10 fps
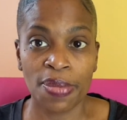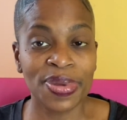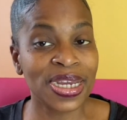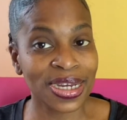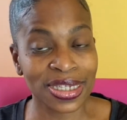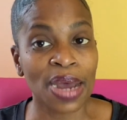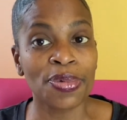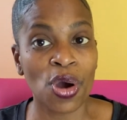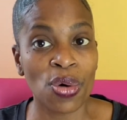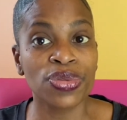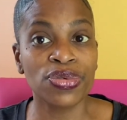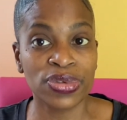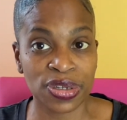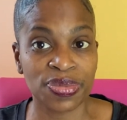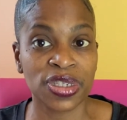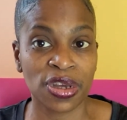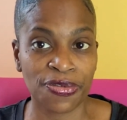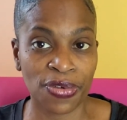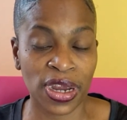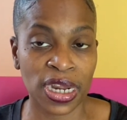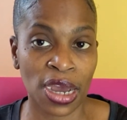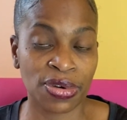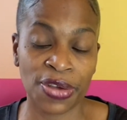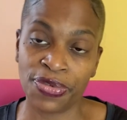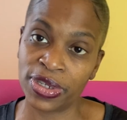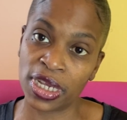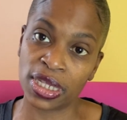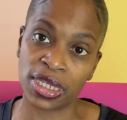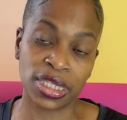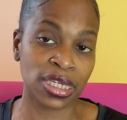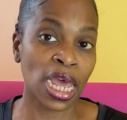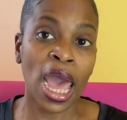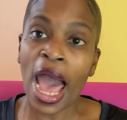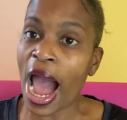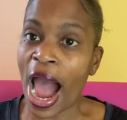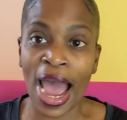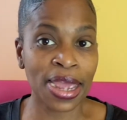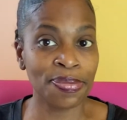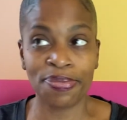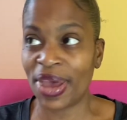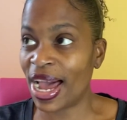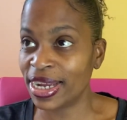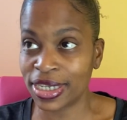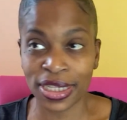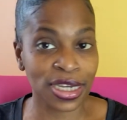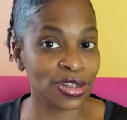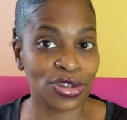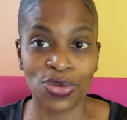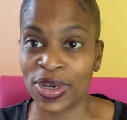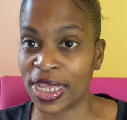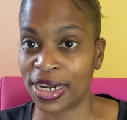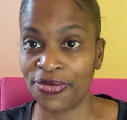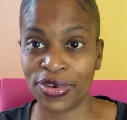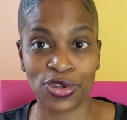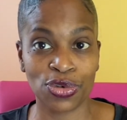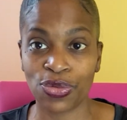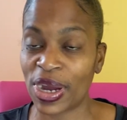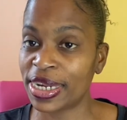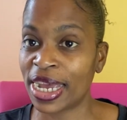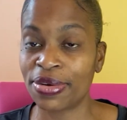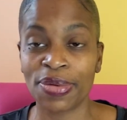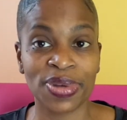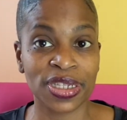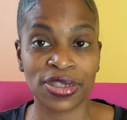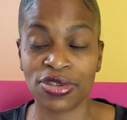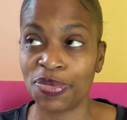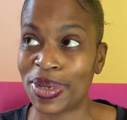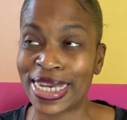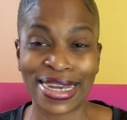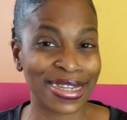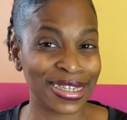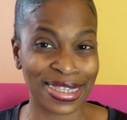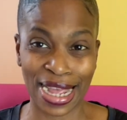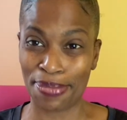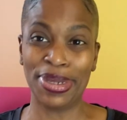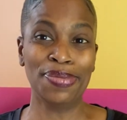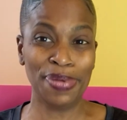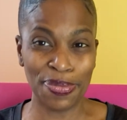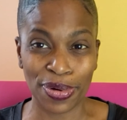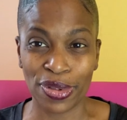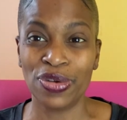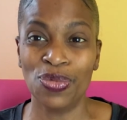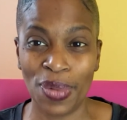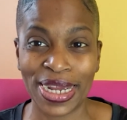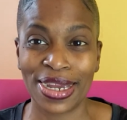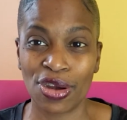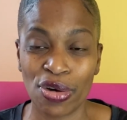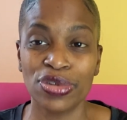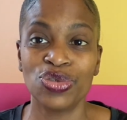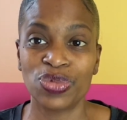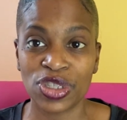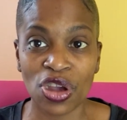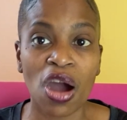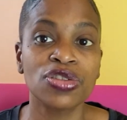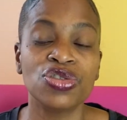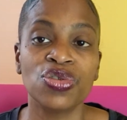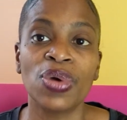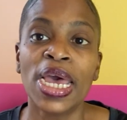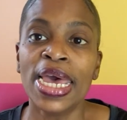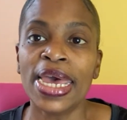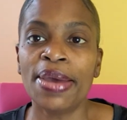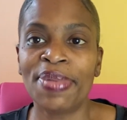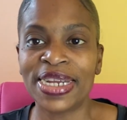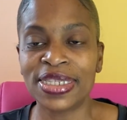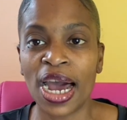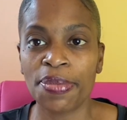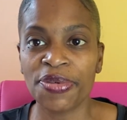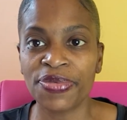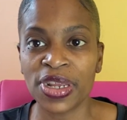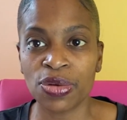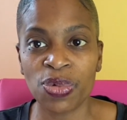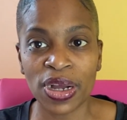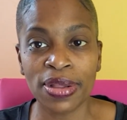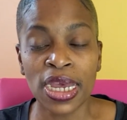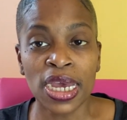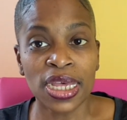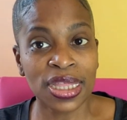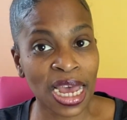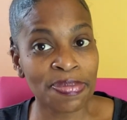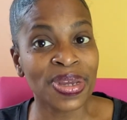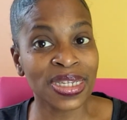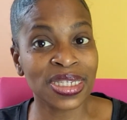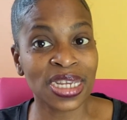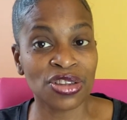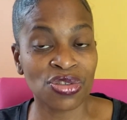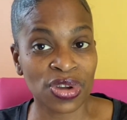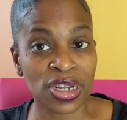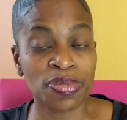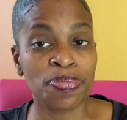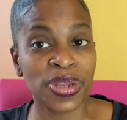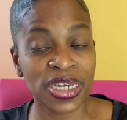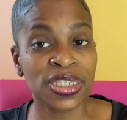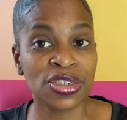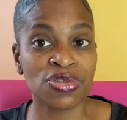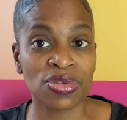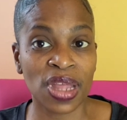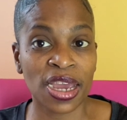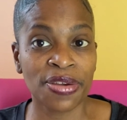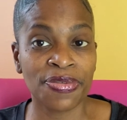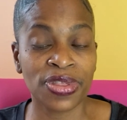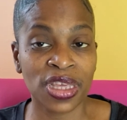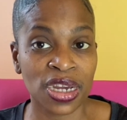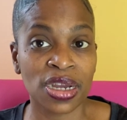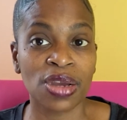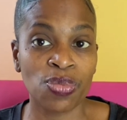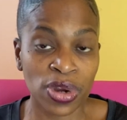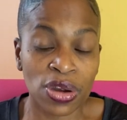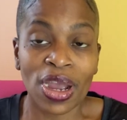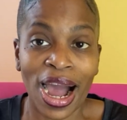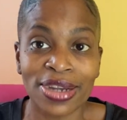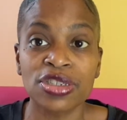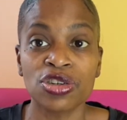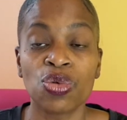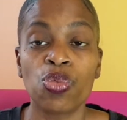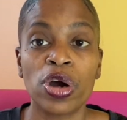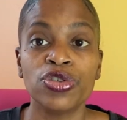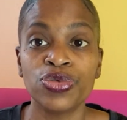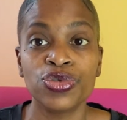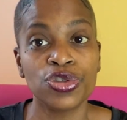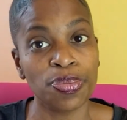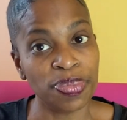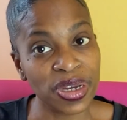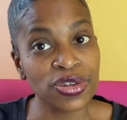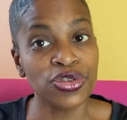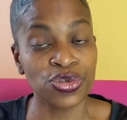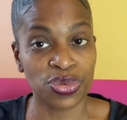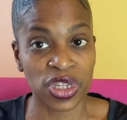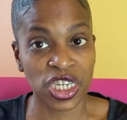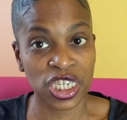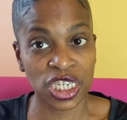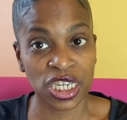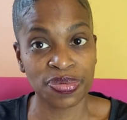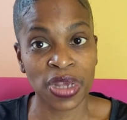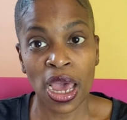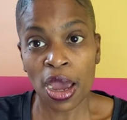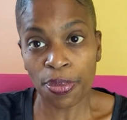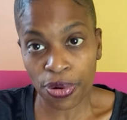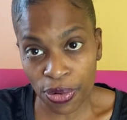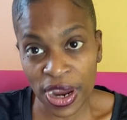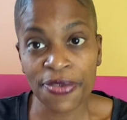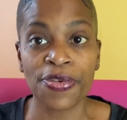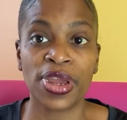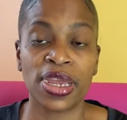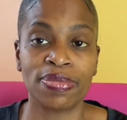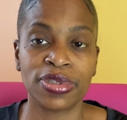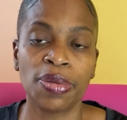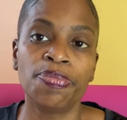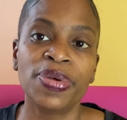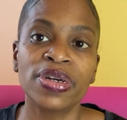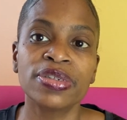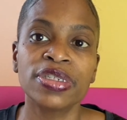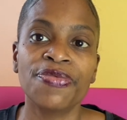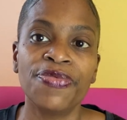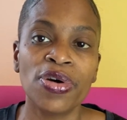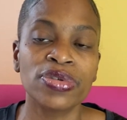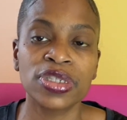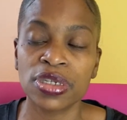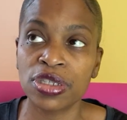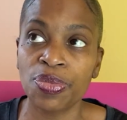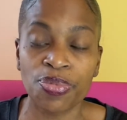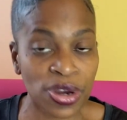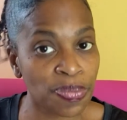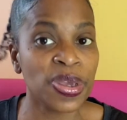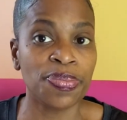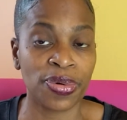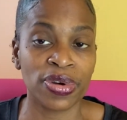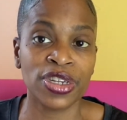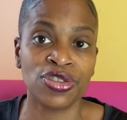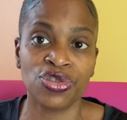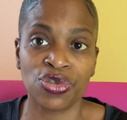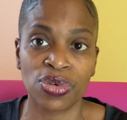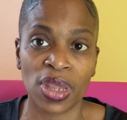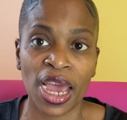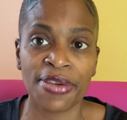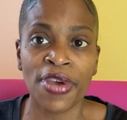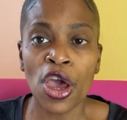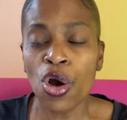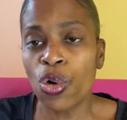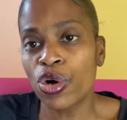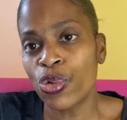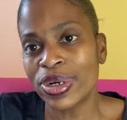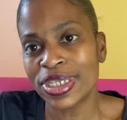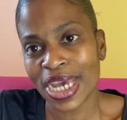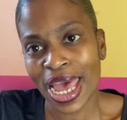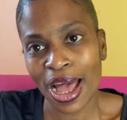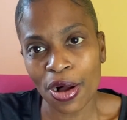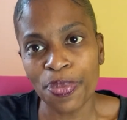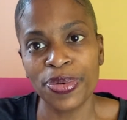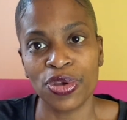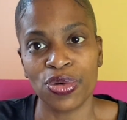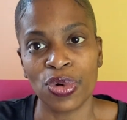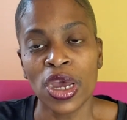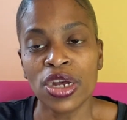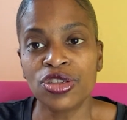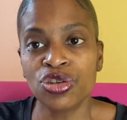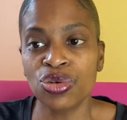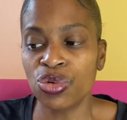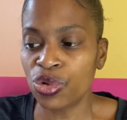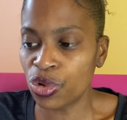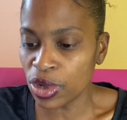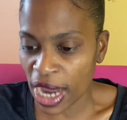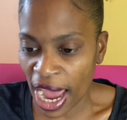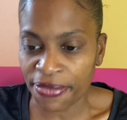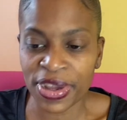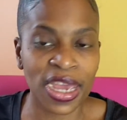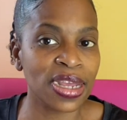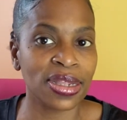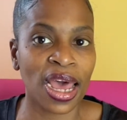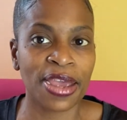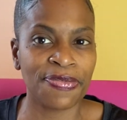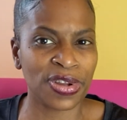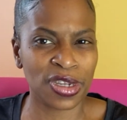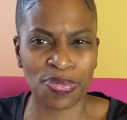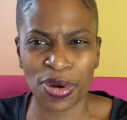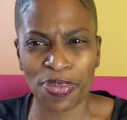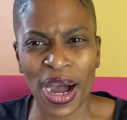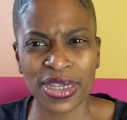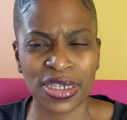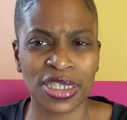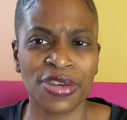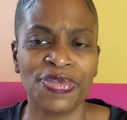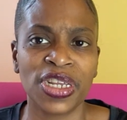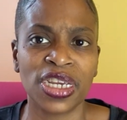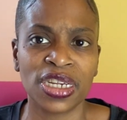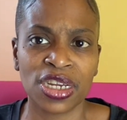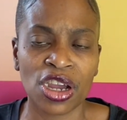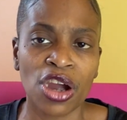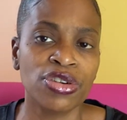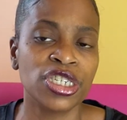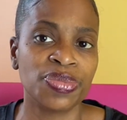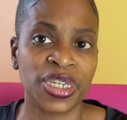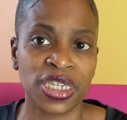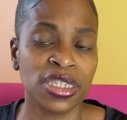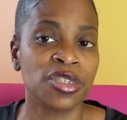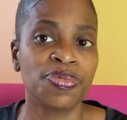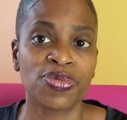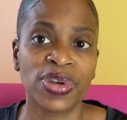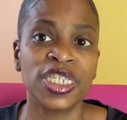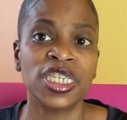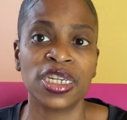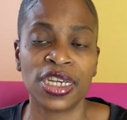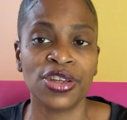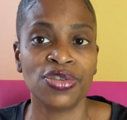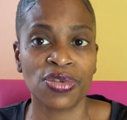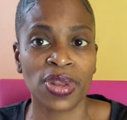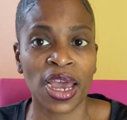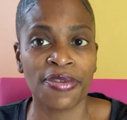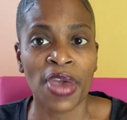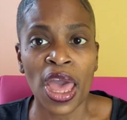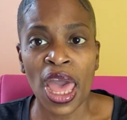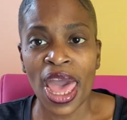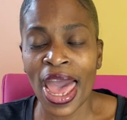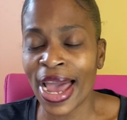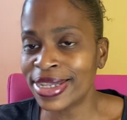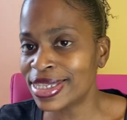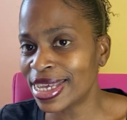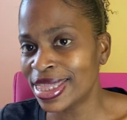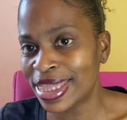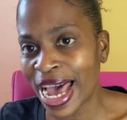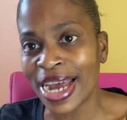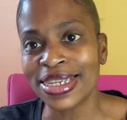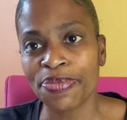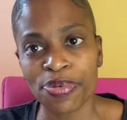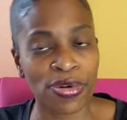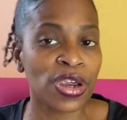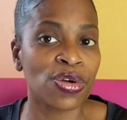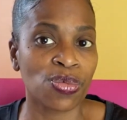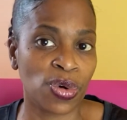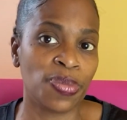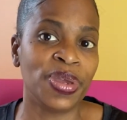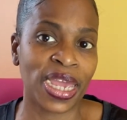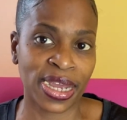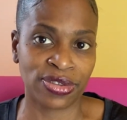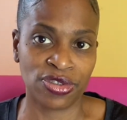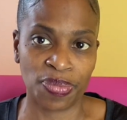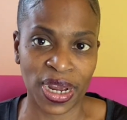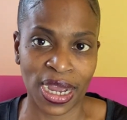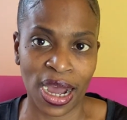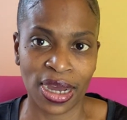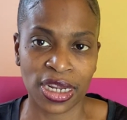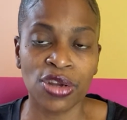Because I'm going through some stuff right now. And if you're saying, listen, I'm actually doing that inventory right now, Camille, as you're speaking, and there's not many people whom I can go to and talk to in my time of need. Well, that means that you're in a place in your life where God is going to want you to build new relationships. Pray for him to build folks, to bring people into your life who are going to help you to navigate life and to bring positivity and encouragement and inspiration in your life. And that prayer will be answered by God.